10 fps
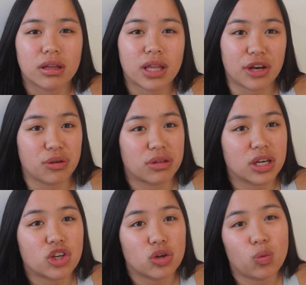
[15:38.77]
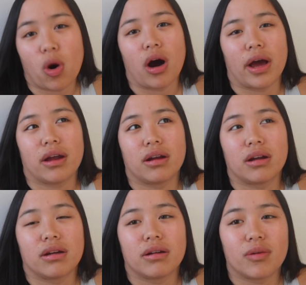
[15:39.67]
that you think you want,
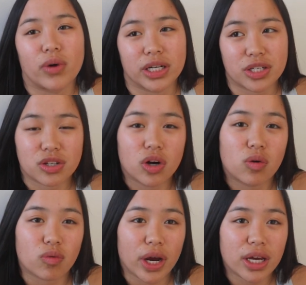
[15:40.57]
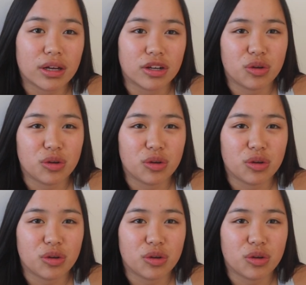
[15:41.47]
when it doesn't go right,